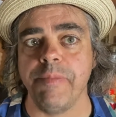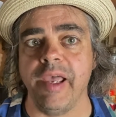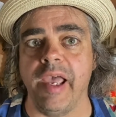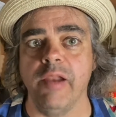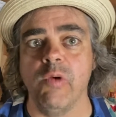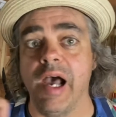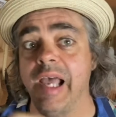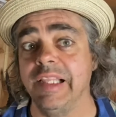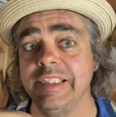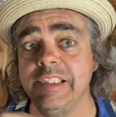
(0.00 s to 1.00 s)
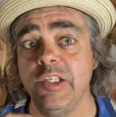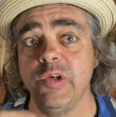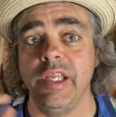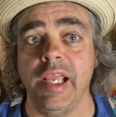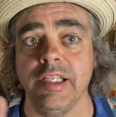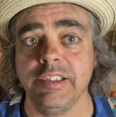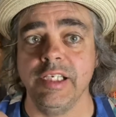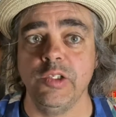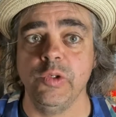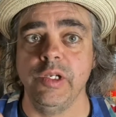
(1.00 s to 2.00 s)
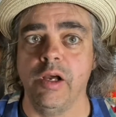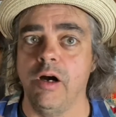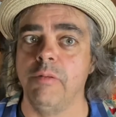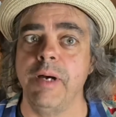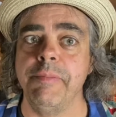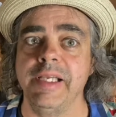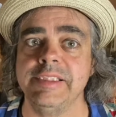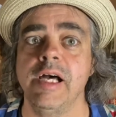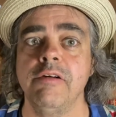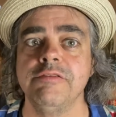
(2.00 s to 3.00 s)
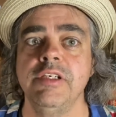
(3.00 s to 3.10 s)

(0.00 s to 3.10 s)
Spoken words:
and why I listen to it and sing to it all by myself.